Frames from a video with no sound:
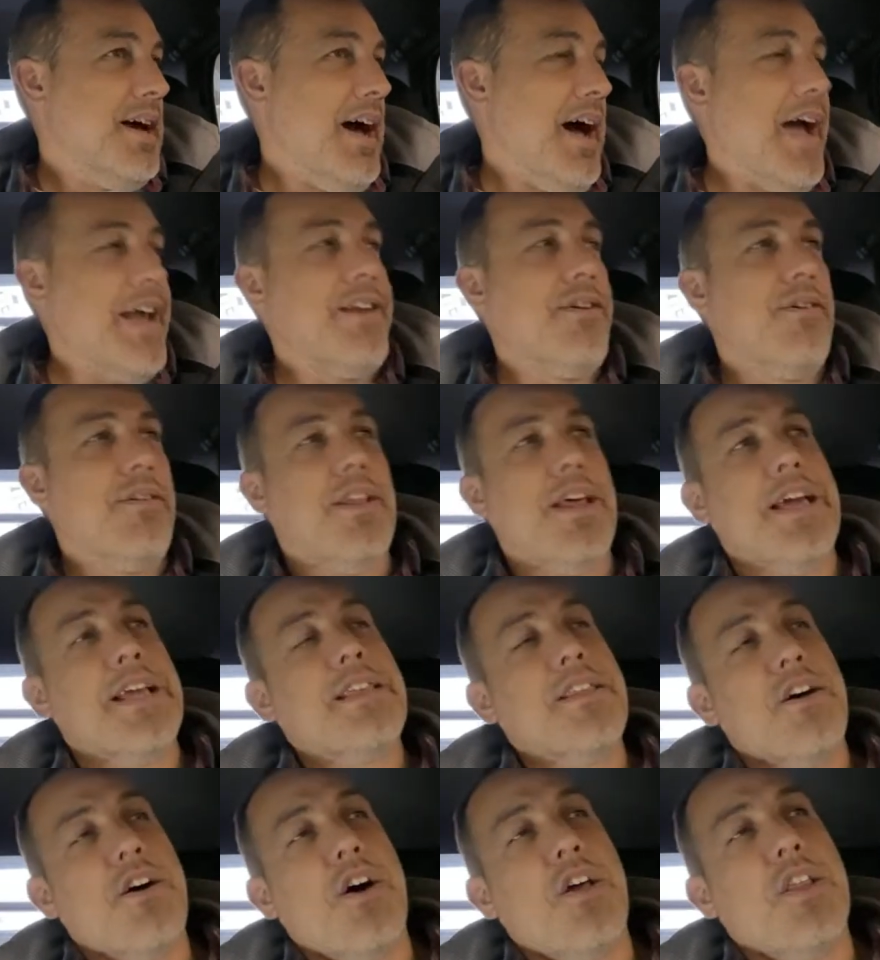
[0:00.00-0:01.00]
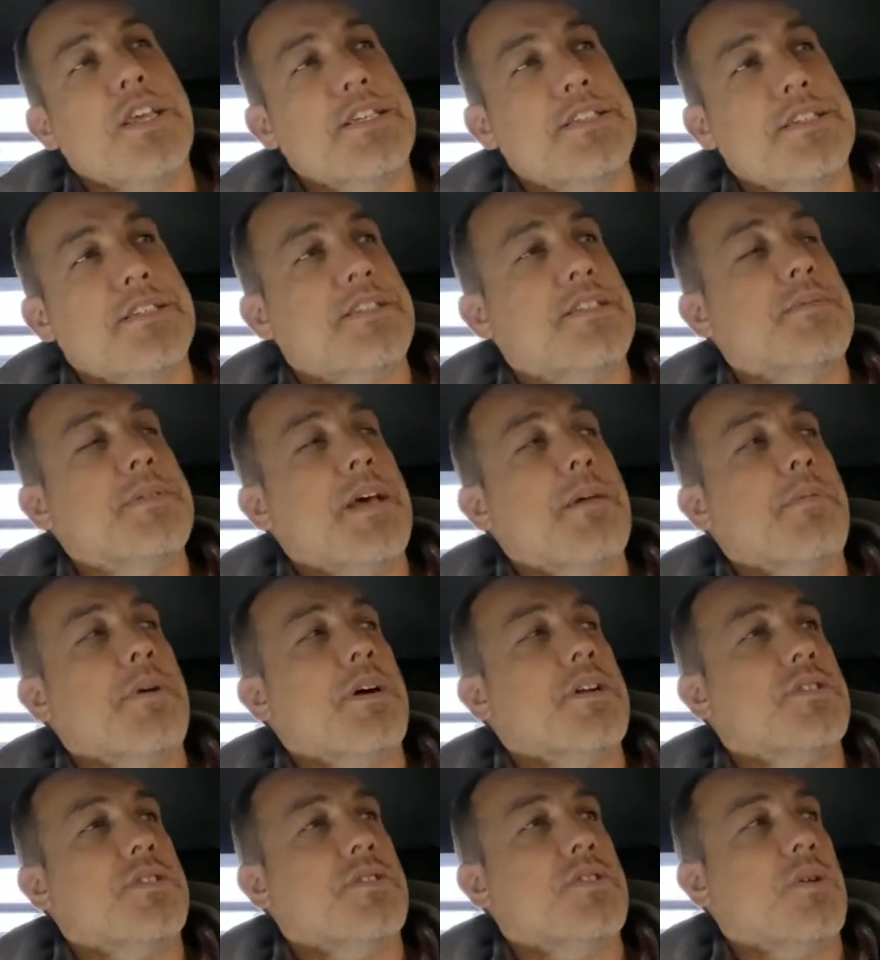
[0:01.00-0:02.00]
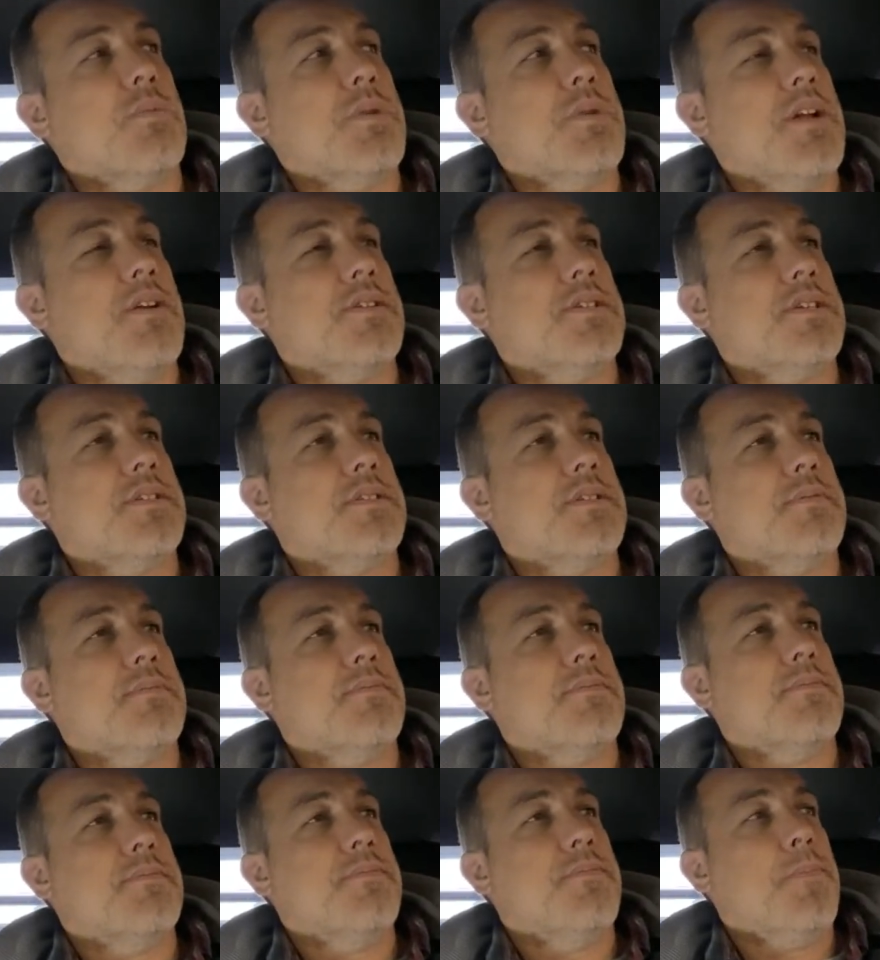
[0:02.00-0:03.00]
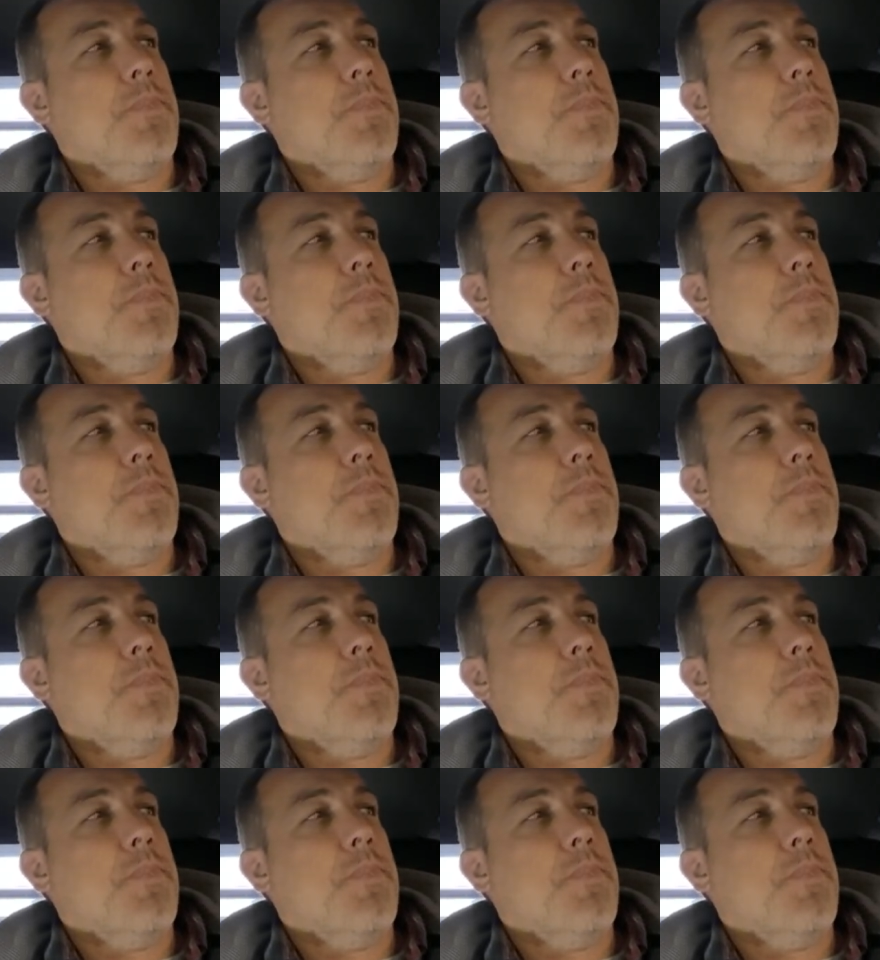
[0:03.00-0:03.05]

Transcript: I don't like the Holley system that much, the Terminator system.